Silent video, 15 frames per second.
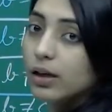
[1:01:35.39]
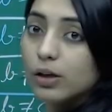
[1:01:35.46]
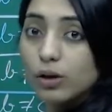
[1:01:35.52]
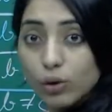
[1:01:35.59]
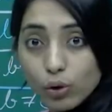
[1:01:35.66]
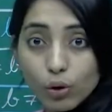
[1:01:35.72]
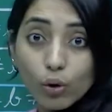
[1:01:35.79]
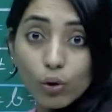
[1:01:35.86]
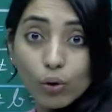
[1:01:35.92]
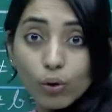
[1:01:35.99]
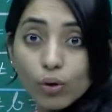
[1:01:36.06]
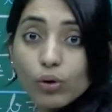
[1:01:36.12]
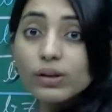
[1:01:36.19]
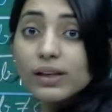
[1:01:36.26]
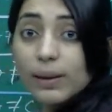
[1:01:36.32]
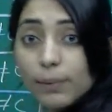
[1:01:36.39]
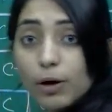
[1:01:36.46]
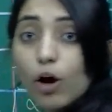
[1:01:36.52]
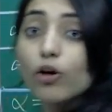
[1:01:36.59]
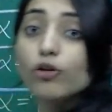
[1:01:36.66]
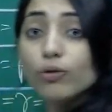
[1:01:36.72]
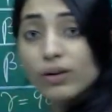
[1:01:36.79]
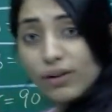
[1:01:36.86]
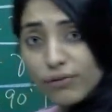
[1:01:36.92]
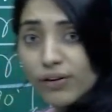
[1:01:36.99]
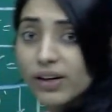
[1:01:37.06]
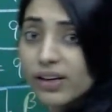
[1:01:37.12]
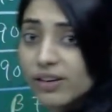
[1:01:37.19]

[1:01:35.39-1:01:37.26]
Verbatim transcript: No, they belong to different